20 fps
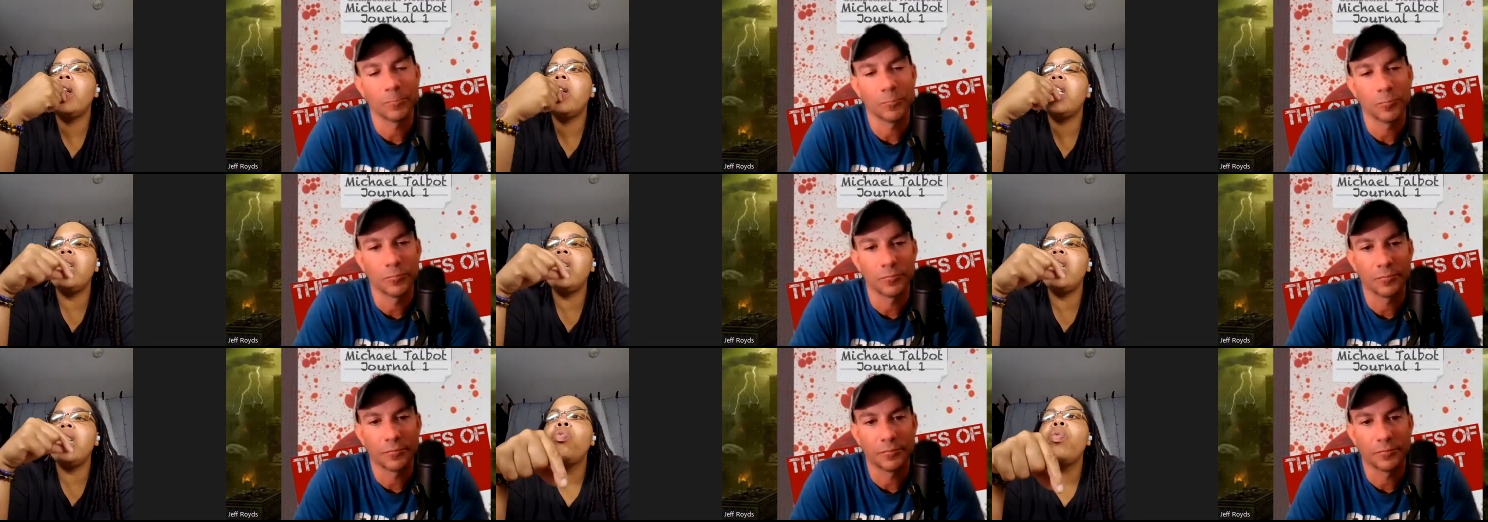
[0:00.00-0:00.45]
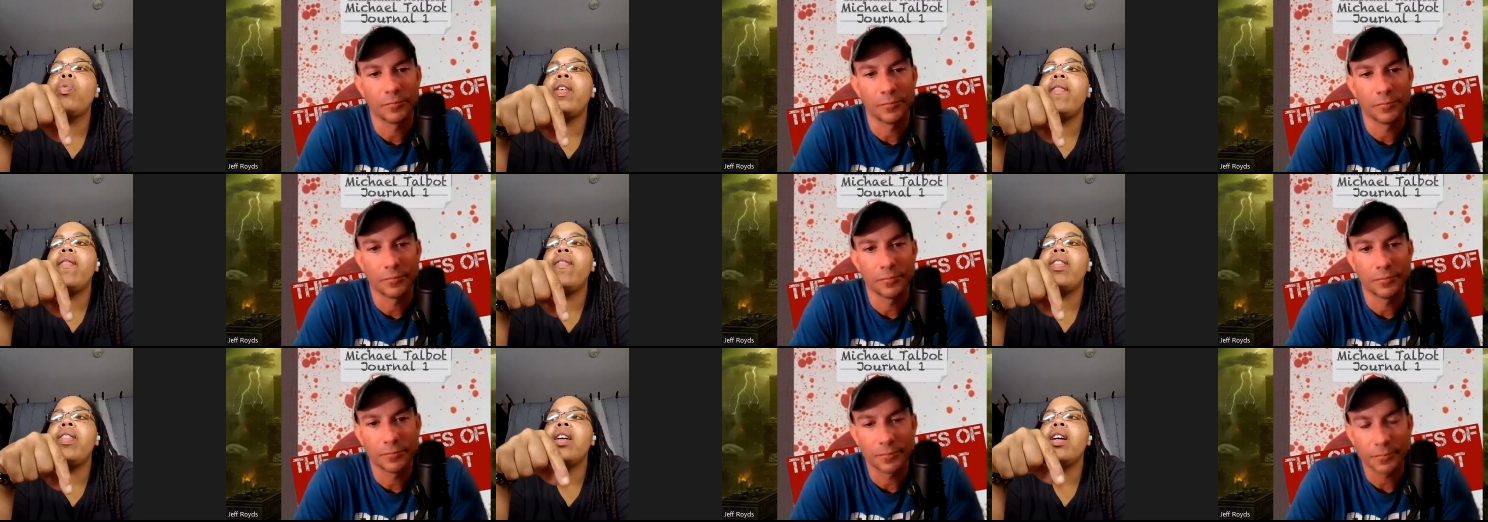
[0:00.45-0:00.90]
Speaker 1: She's with
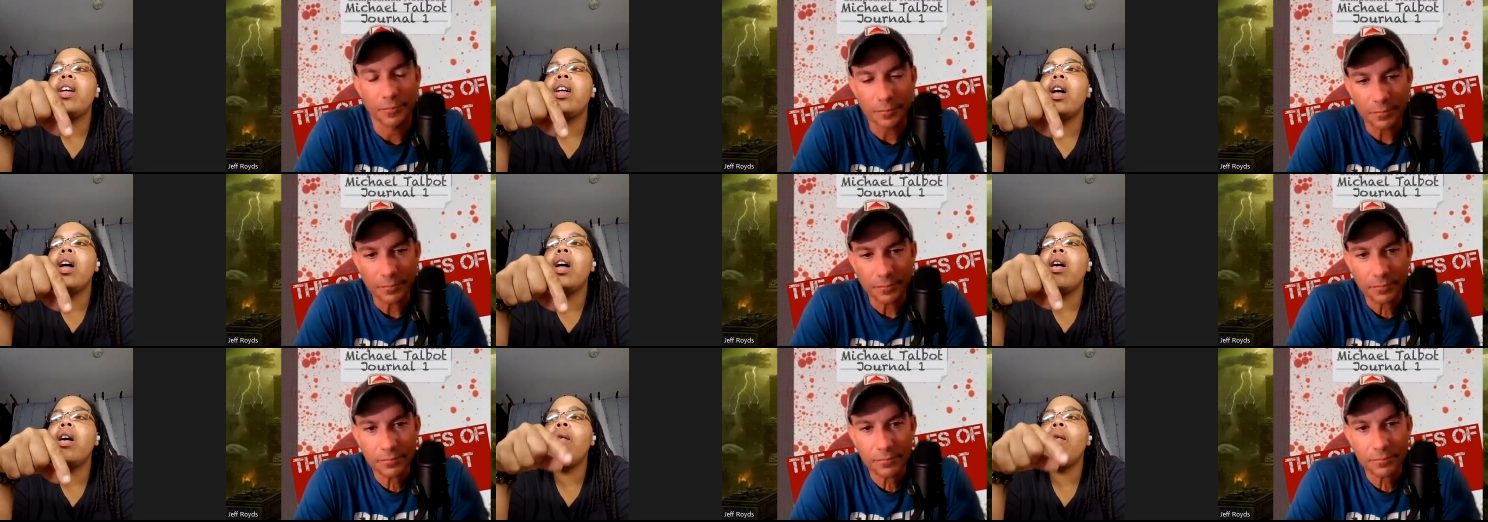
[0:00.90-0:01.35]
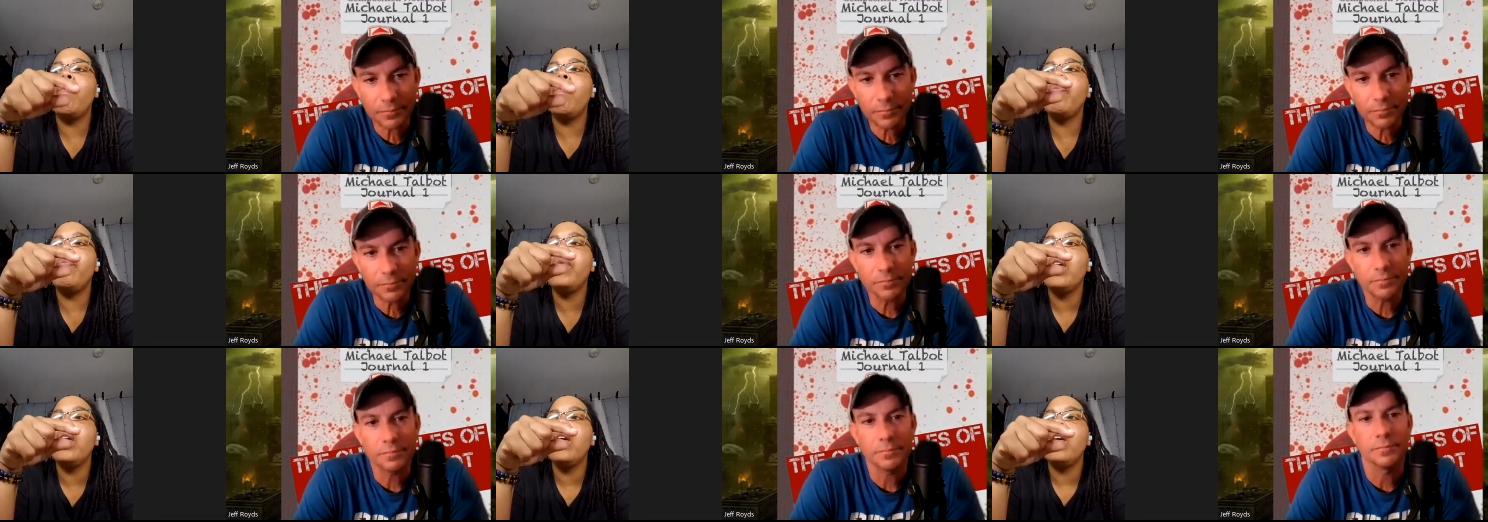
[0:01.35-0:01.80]
the um,
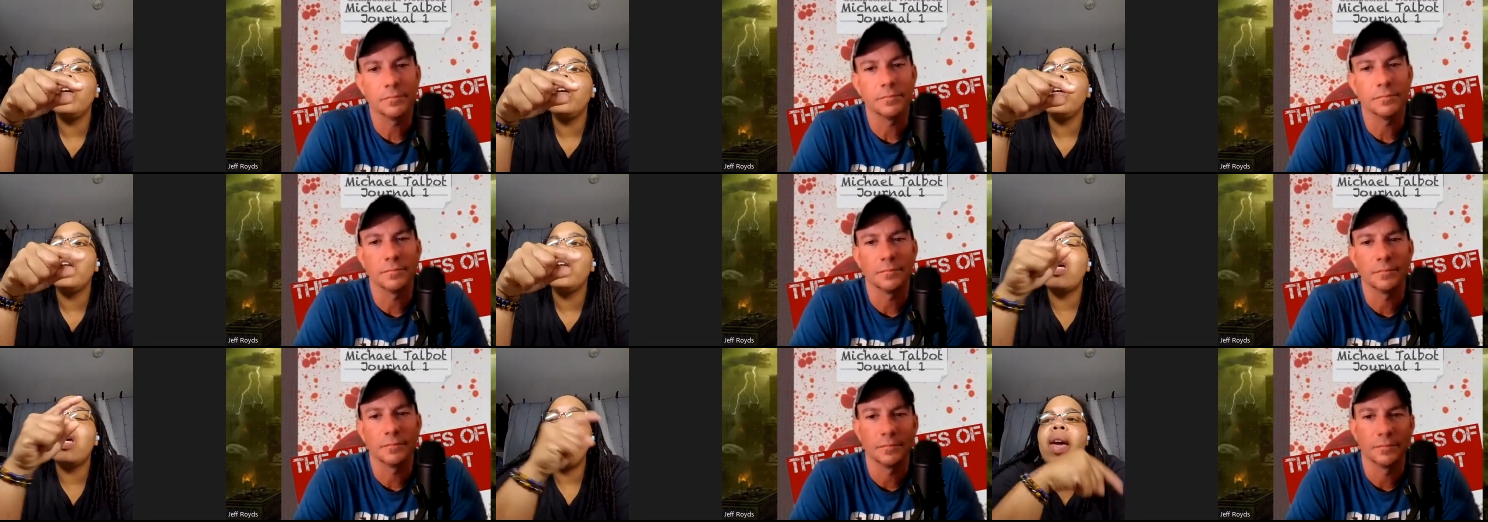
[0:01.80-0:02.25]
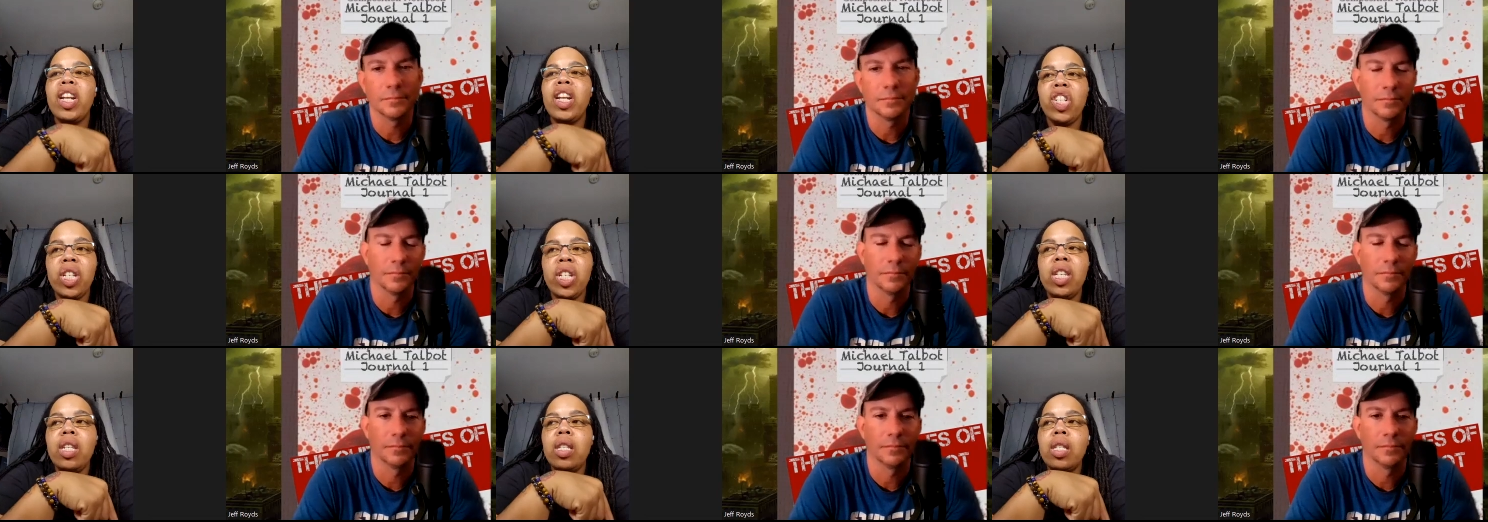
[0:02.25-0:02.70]

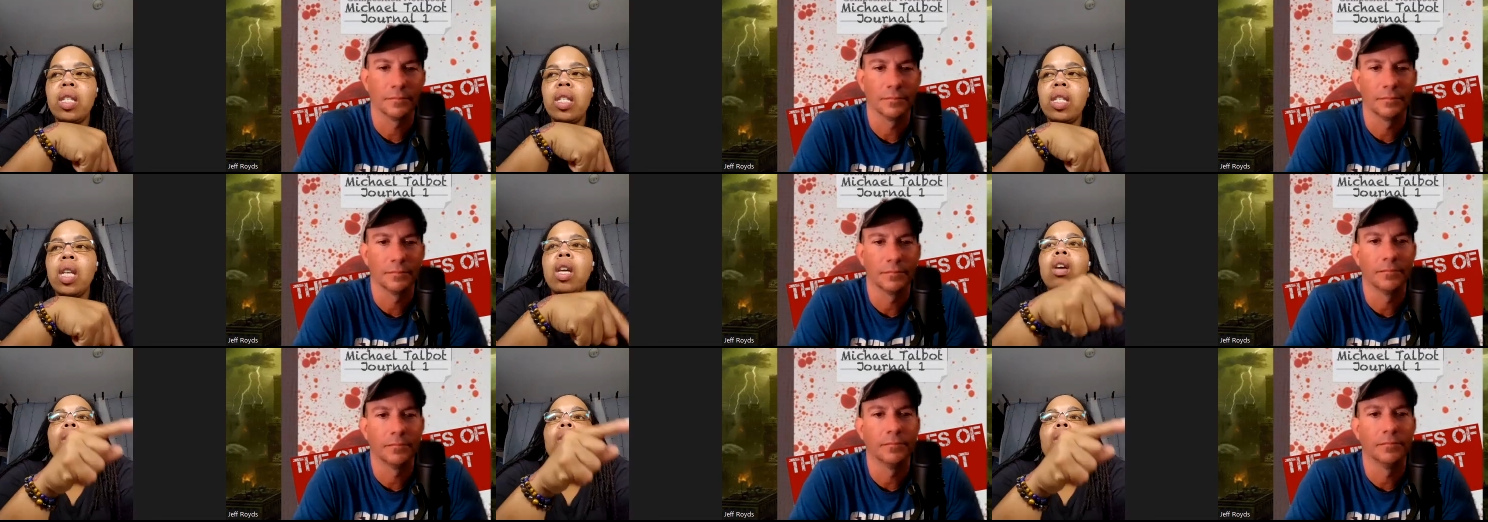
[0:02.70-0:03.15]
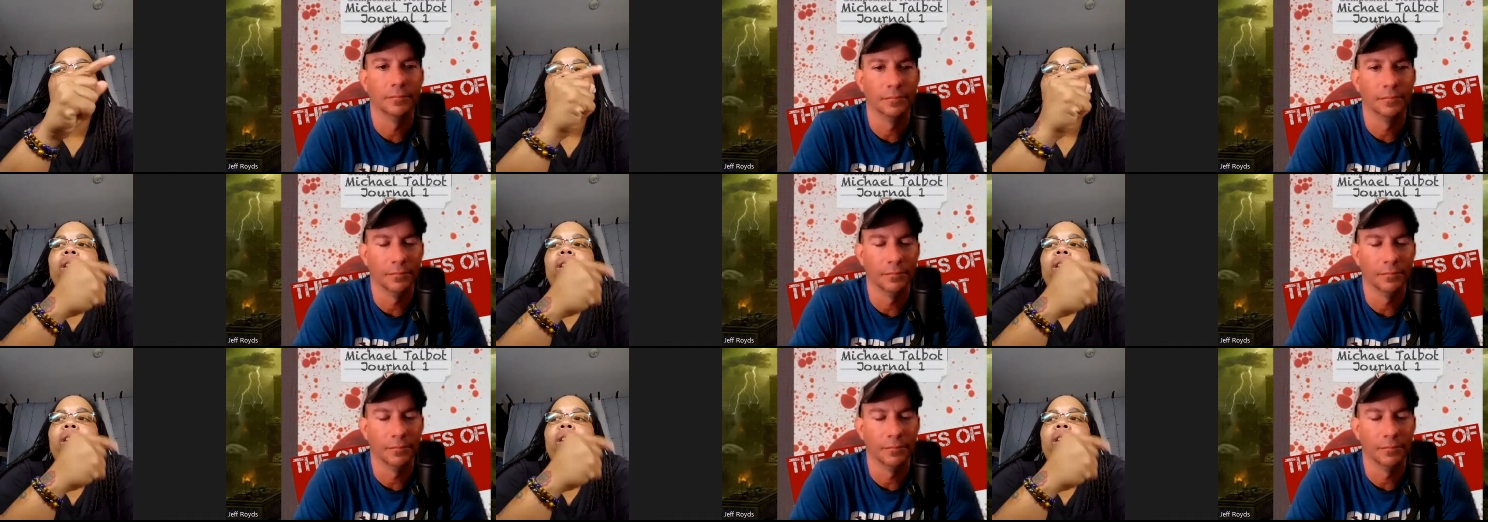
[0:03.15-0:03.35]
Comanchees, mm-hmm.